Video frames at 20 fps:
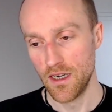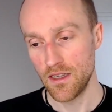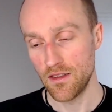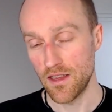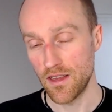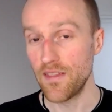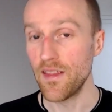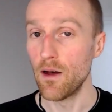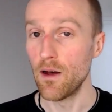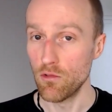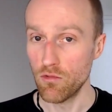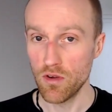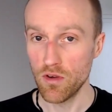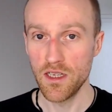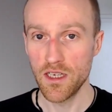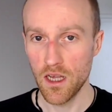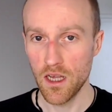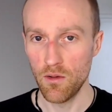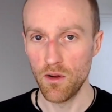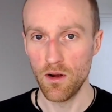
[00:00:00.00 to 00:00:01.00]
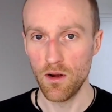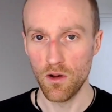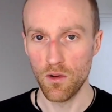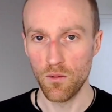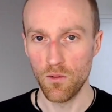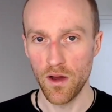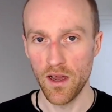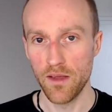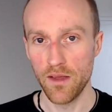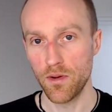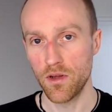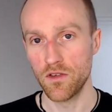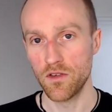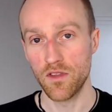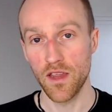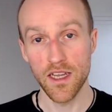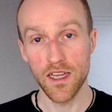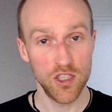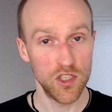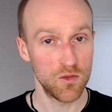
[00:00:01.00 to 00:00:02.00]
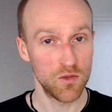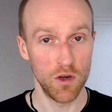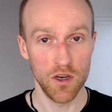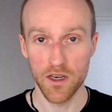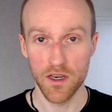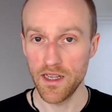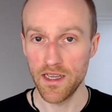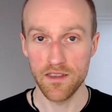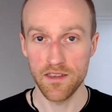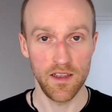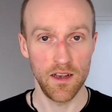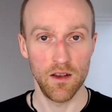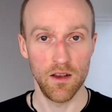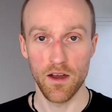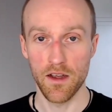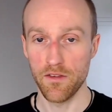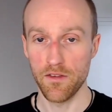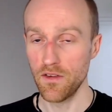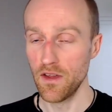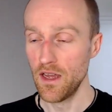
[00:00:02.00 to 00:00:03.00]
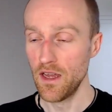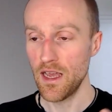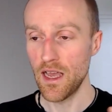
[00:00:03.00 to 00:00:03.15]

then that will really go a long way, because they just want an easy life.